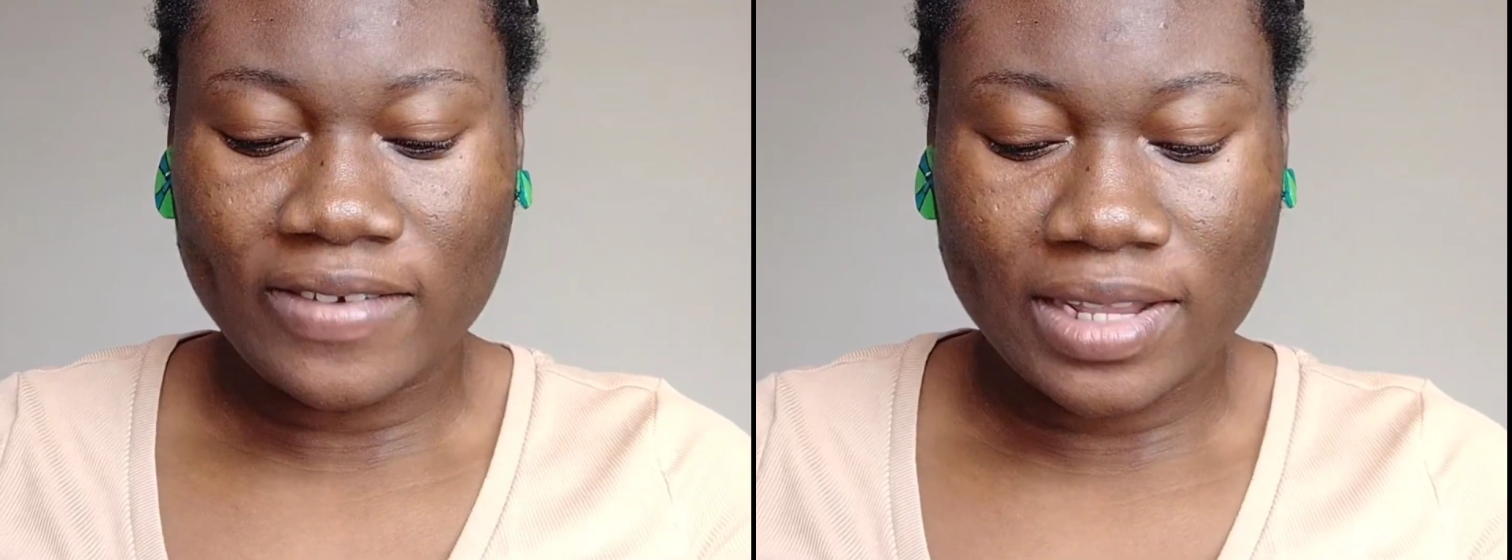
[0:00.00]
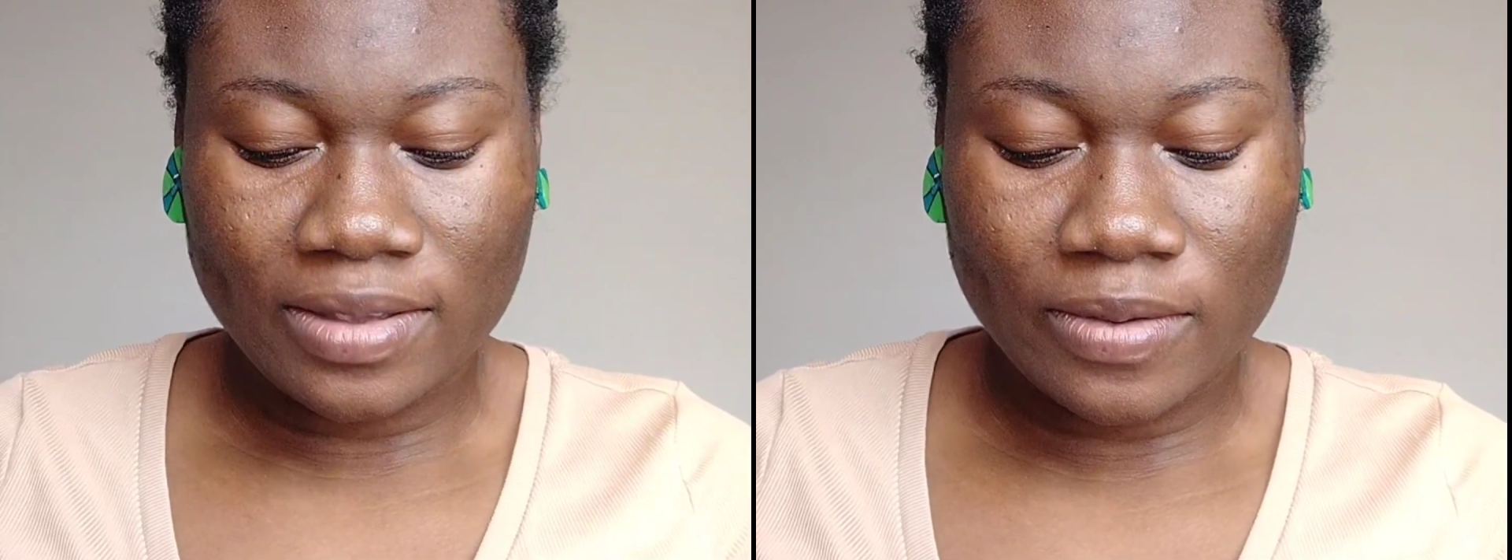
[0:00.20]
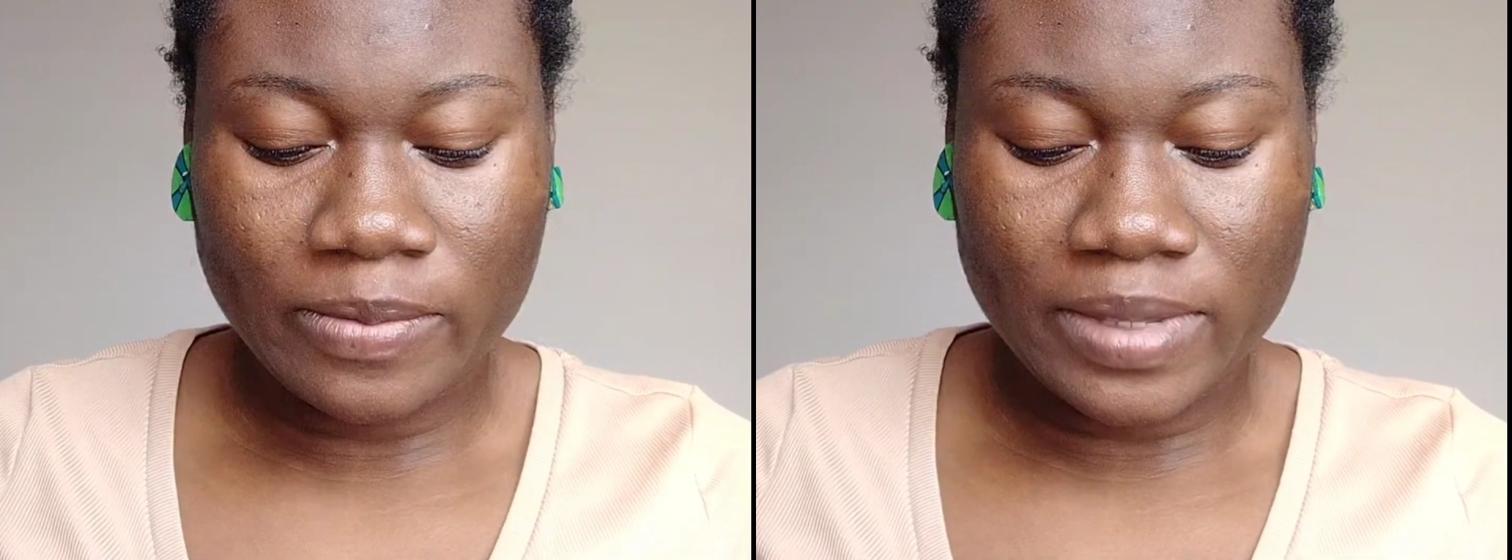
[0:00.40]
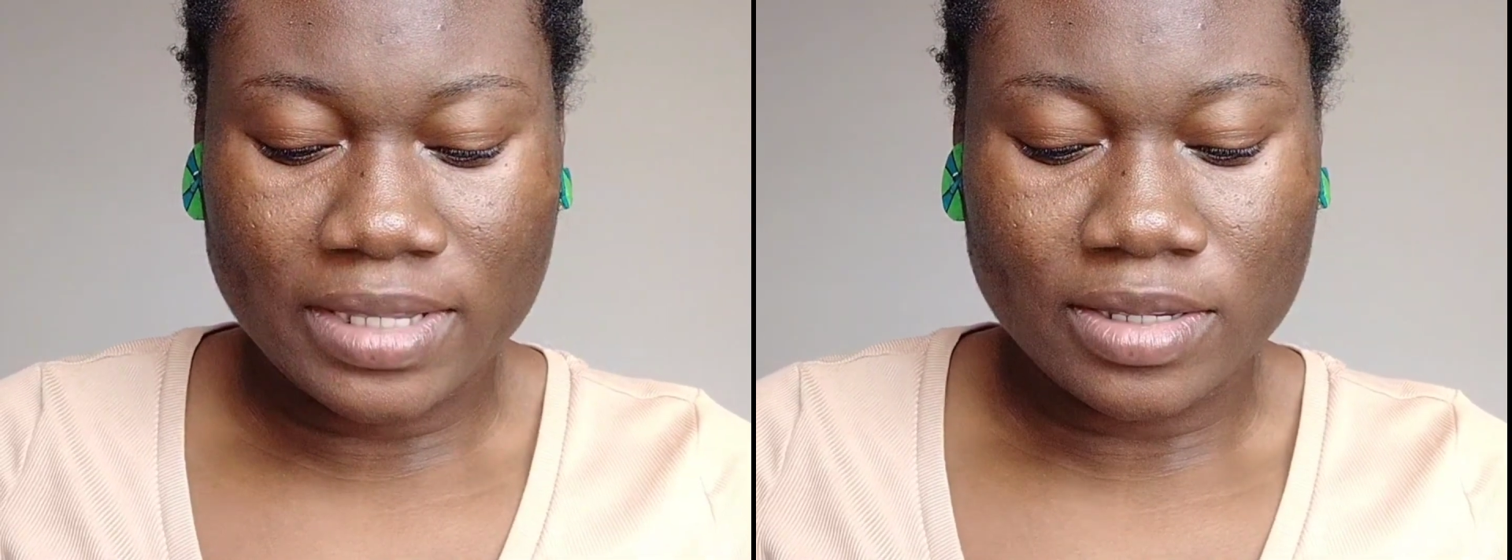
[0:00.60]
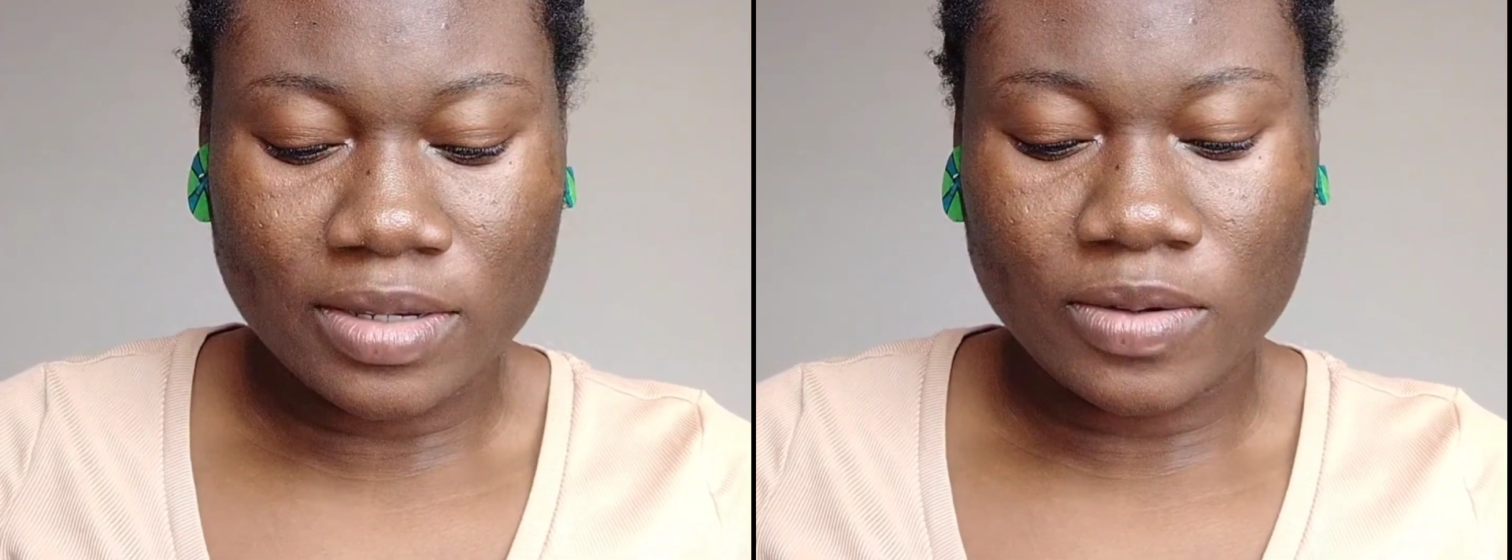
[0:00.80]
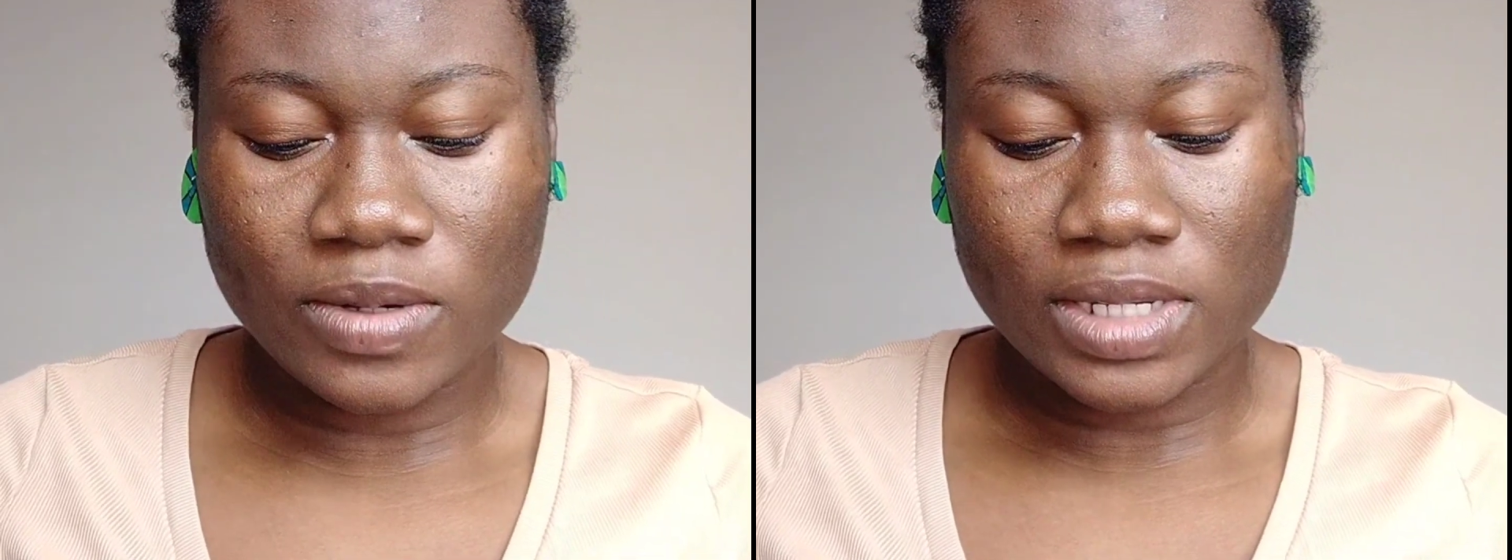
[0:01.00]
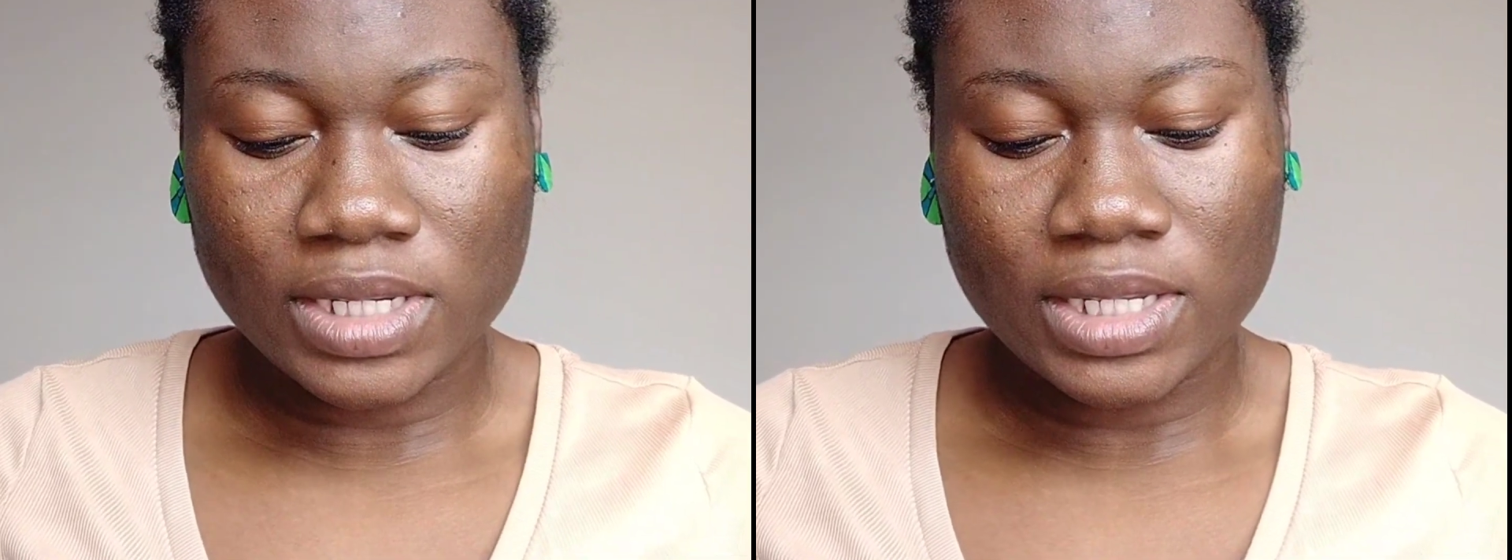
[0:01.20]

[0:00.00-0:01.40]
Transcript: ready with me to go on